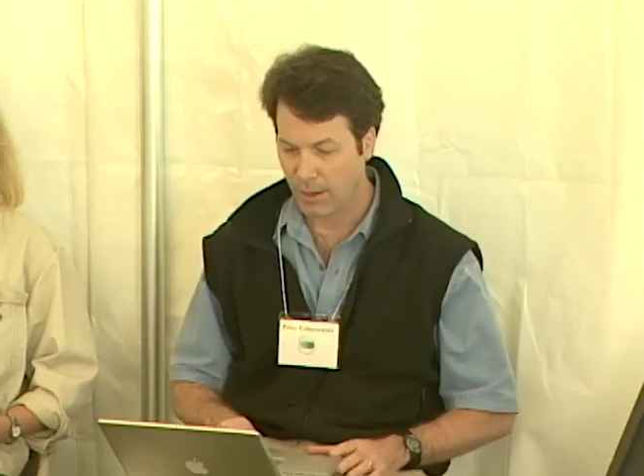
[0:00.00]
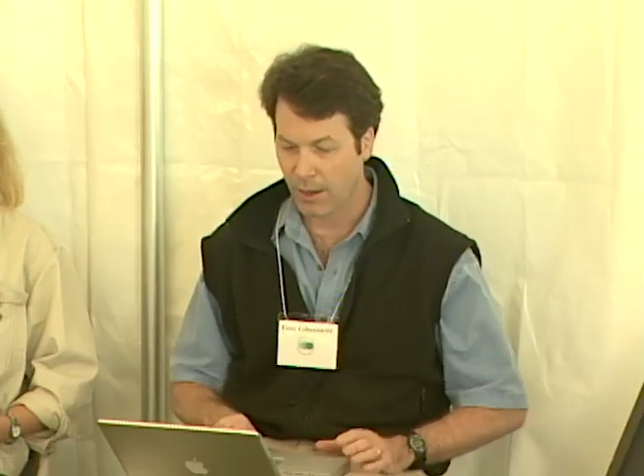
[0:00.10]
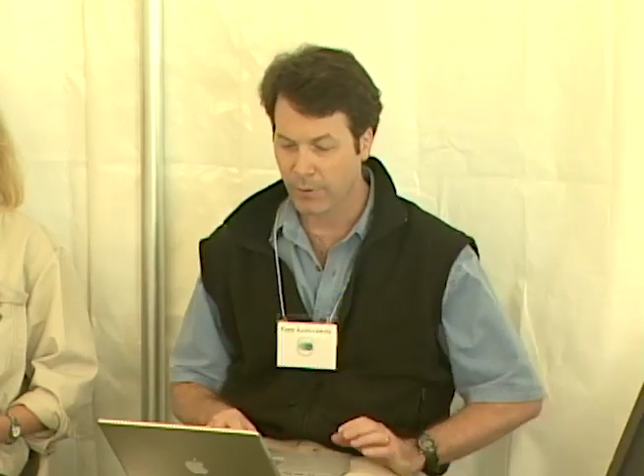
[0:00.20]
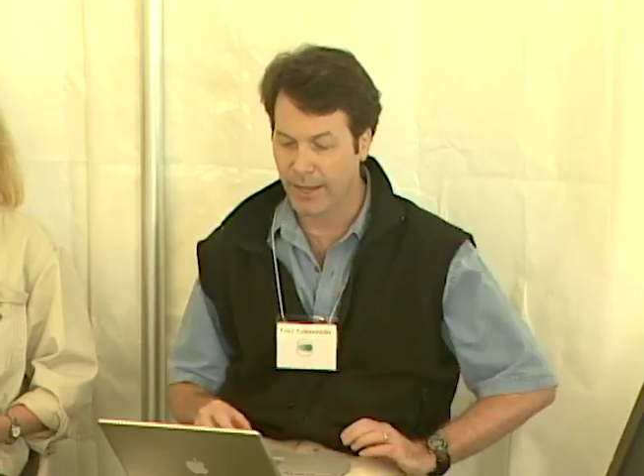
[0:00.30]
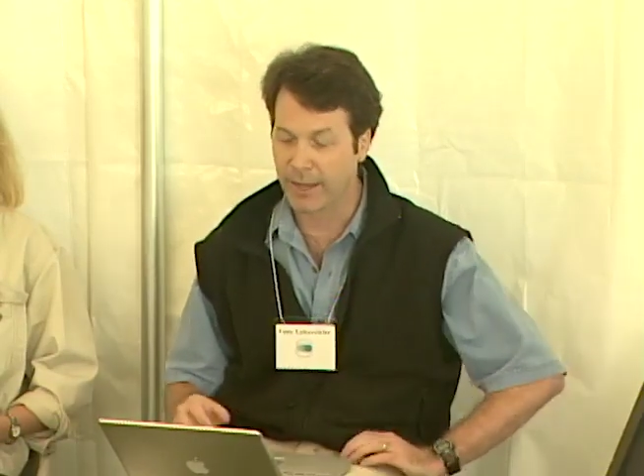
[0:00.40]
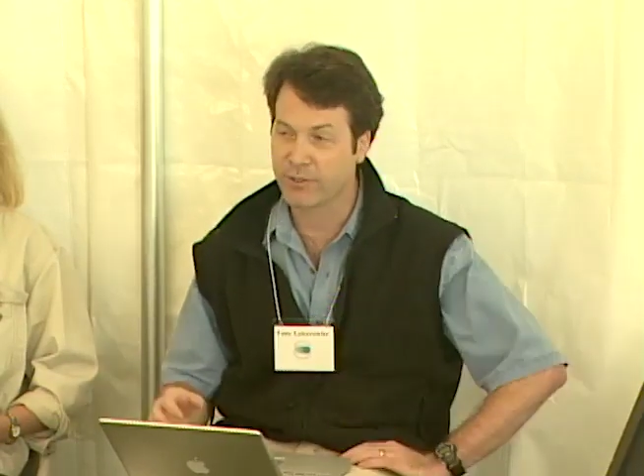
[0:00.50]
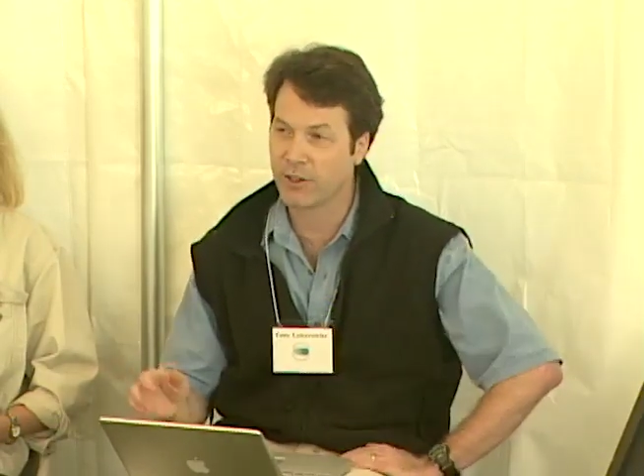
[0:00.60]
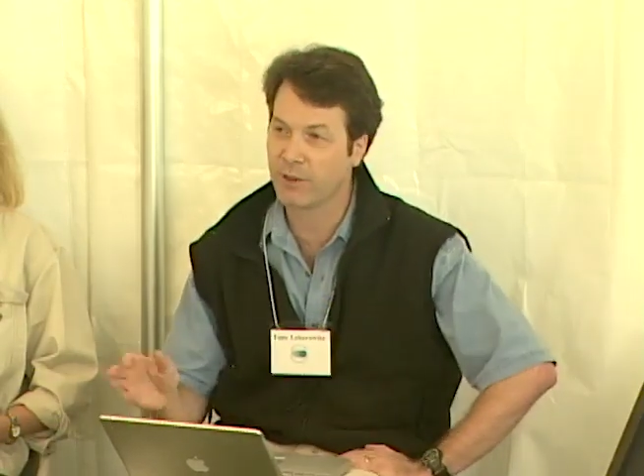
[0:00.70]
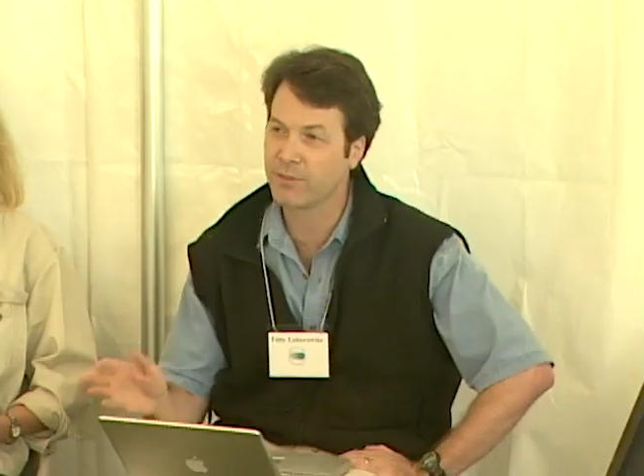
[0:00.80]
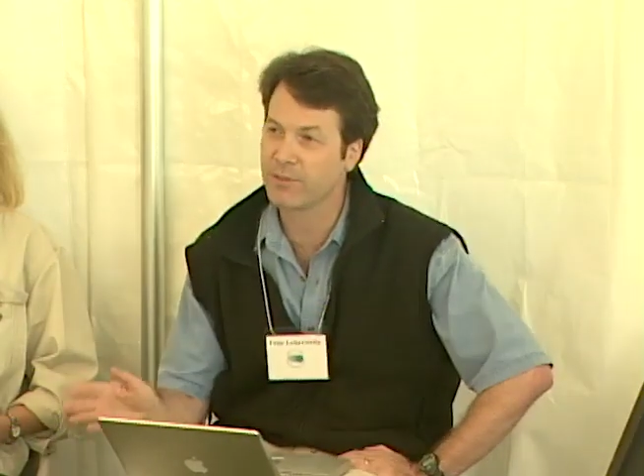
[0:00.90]
Okay, and
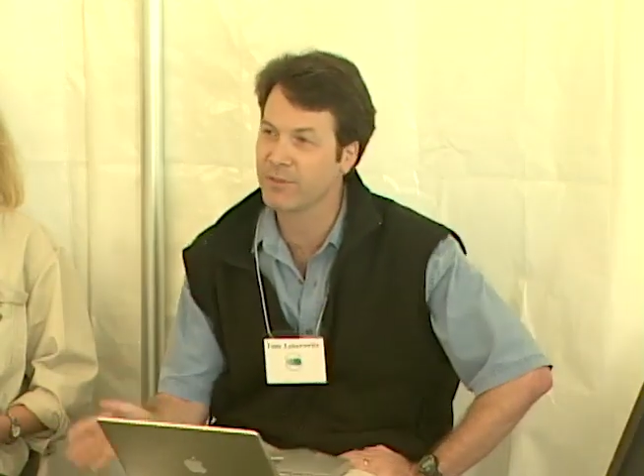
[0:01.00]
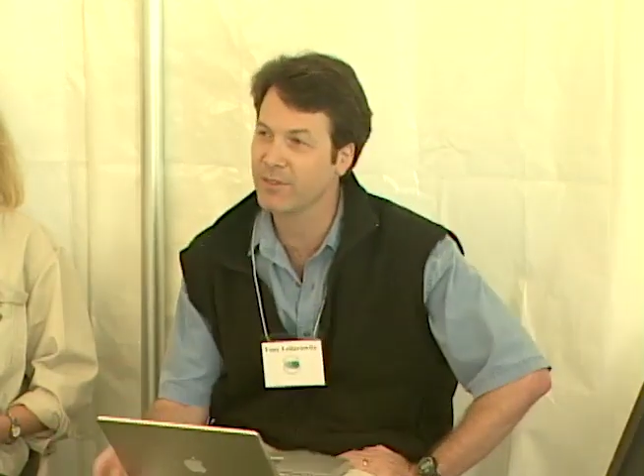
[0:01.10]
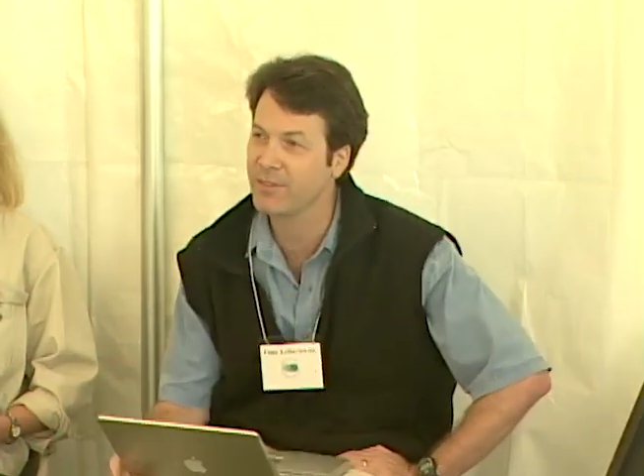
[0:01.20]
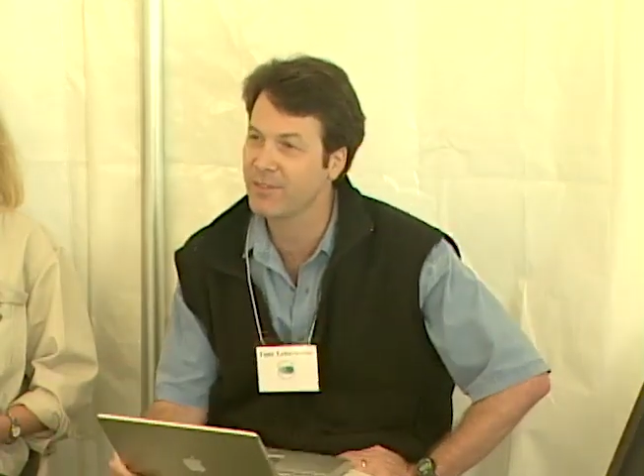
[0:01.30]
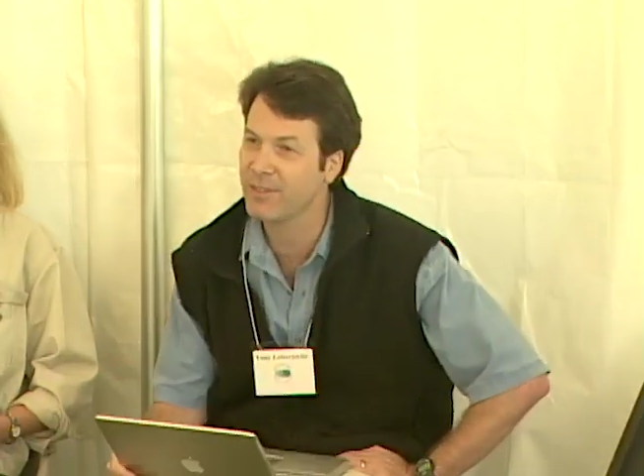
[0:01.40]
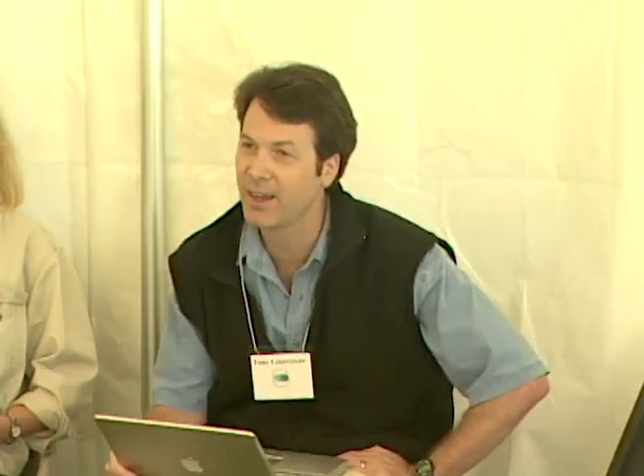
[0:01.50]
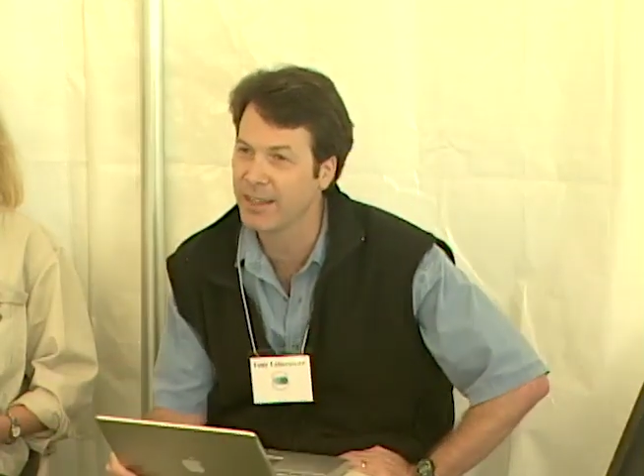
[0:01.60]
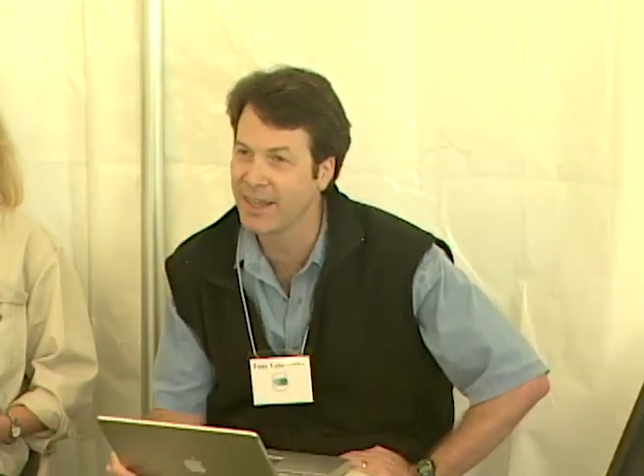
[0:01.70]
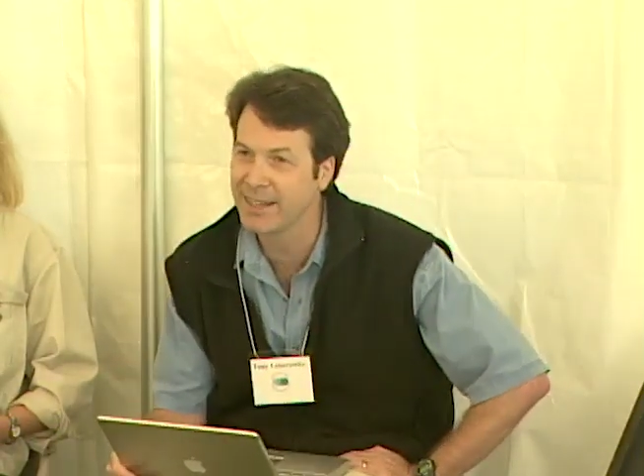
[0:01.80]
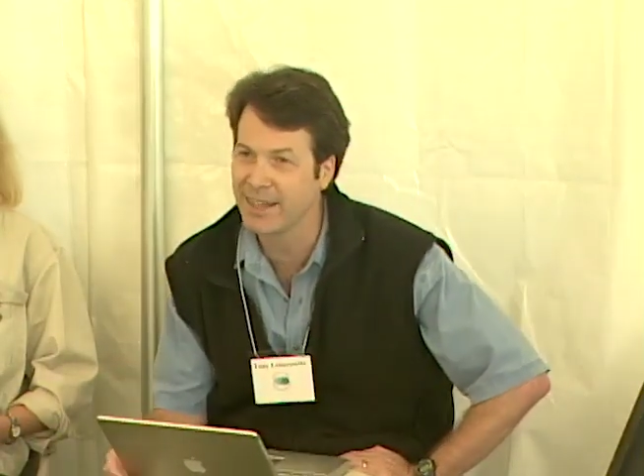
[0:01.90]
so
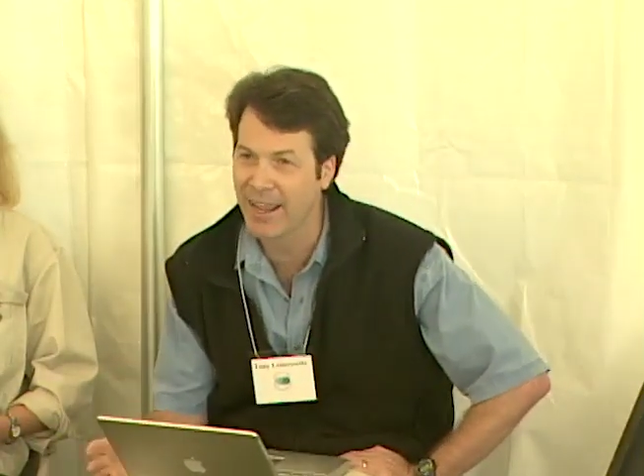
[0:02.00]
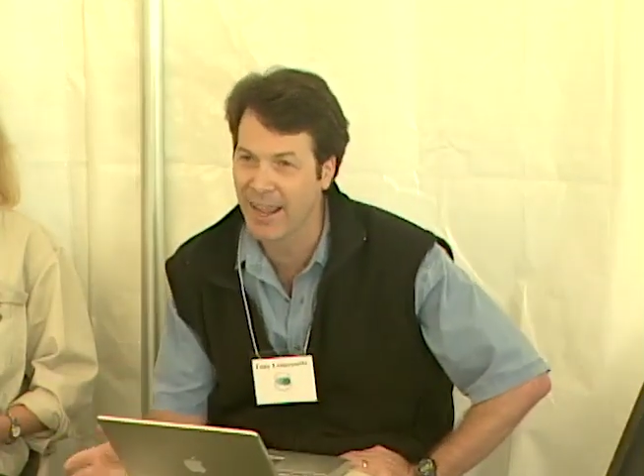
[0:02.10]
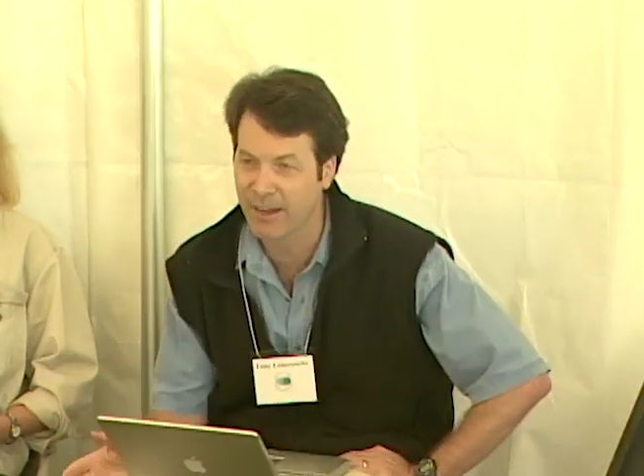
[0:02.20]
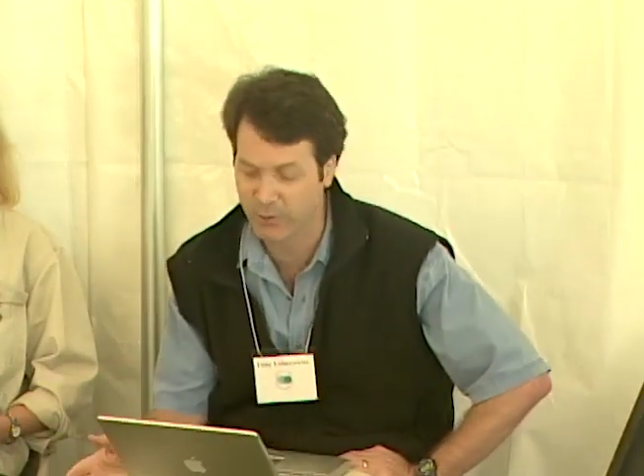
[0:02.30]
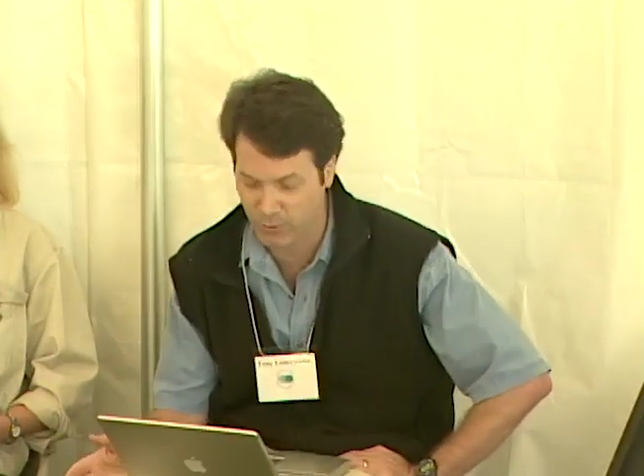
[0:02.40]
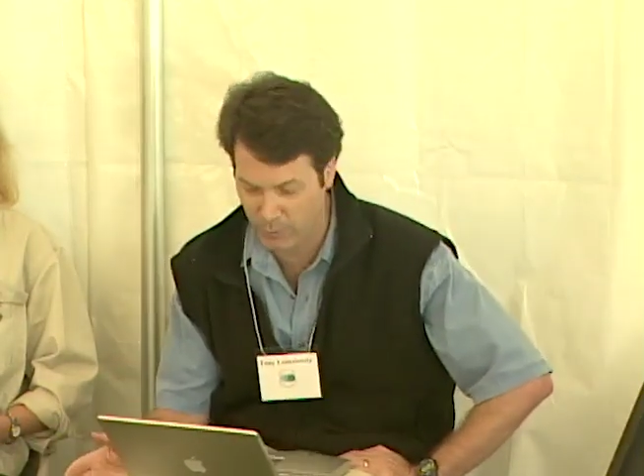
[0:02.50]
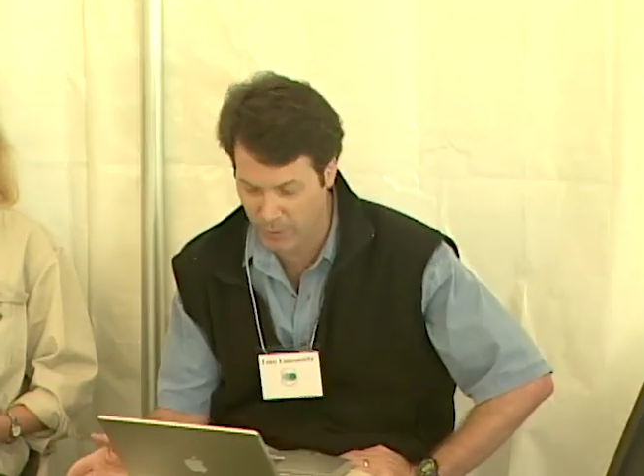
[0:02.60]
I'd like to end